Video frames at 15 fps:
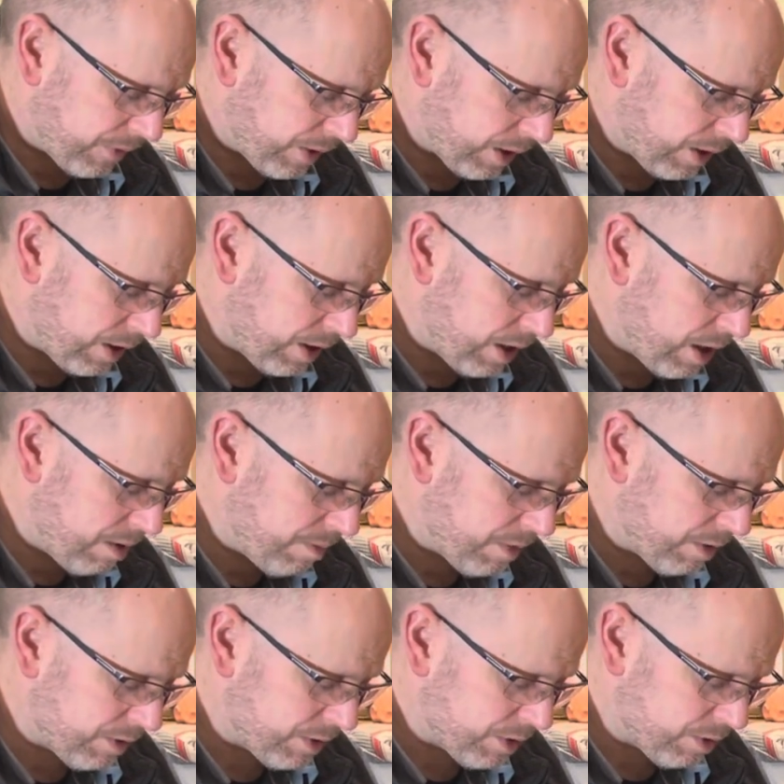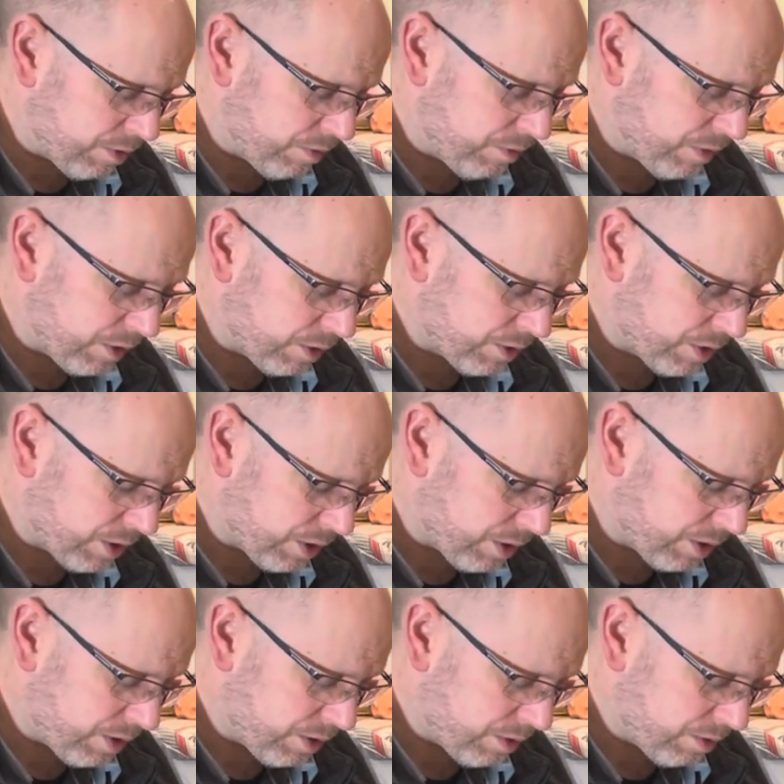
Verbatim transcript: and in him there is no falsehood.